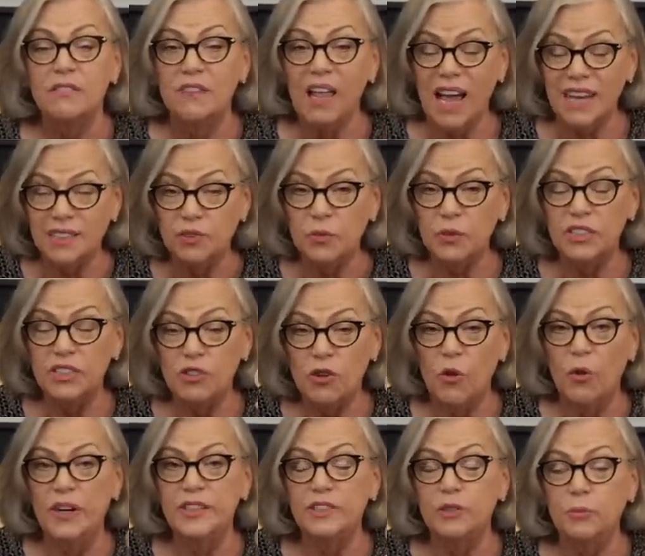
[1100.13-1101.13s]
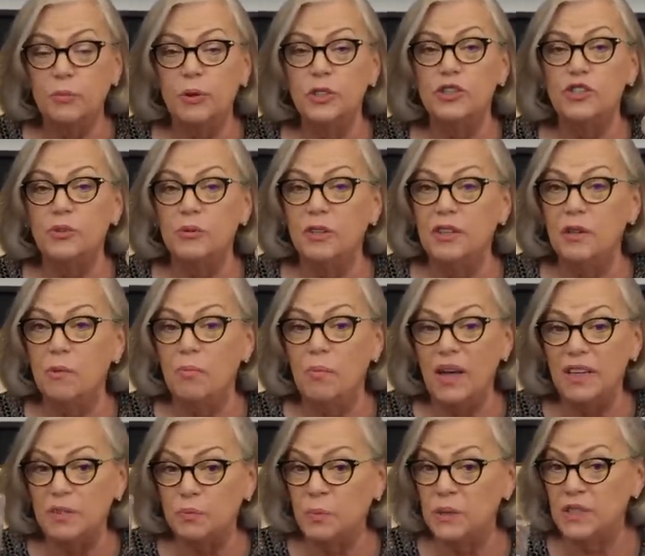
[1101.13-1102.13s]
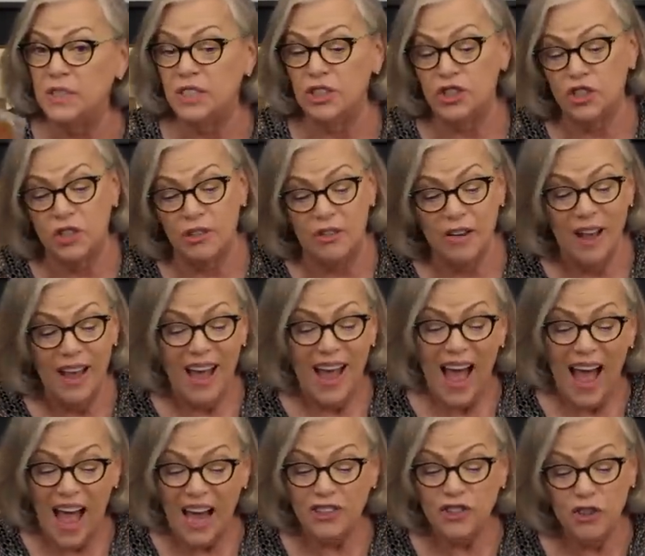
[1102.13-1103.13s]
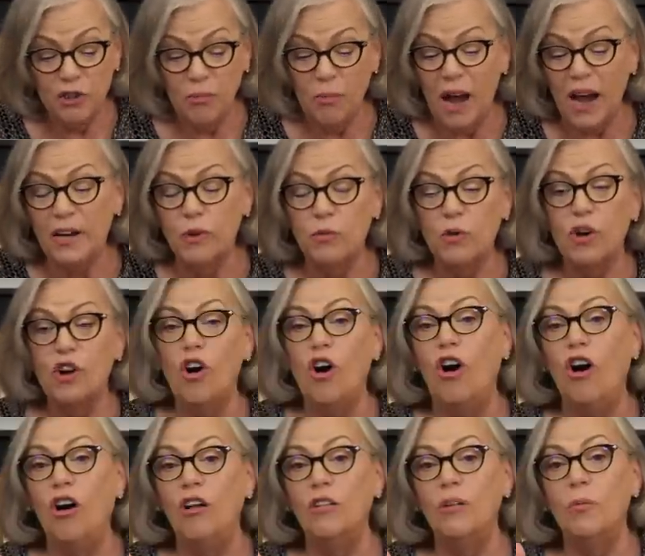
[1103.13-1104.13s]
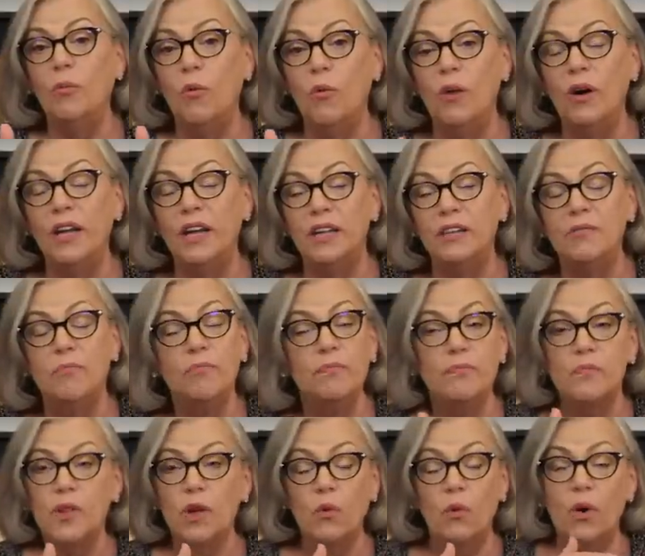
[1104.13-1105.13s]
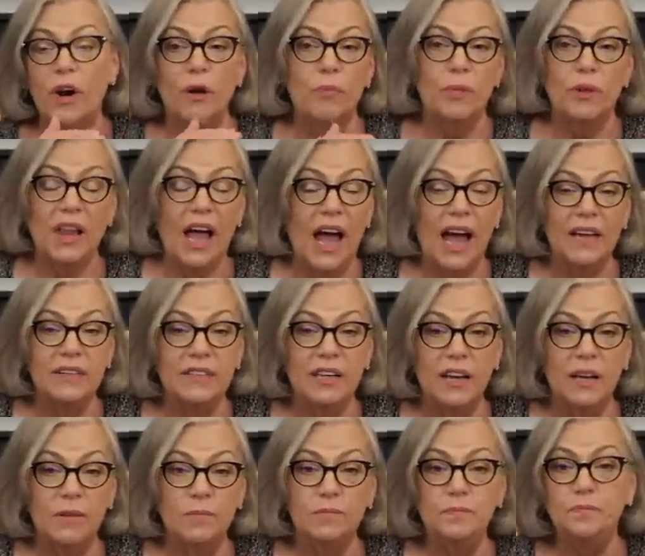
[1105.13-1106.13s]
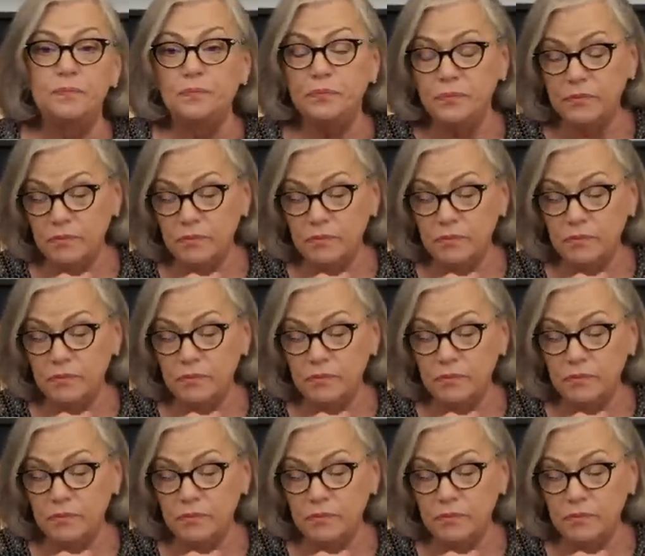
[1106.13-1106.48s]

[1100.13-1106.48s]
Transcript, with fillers: That's what's going to put you in the best position. And you might recall a point where platinum,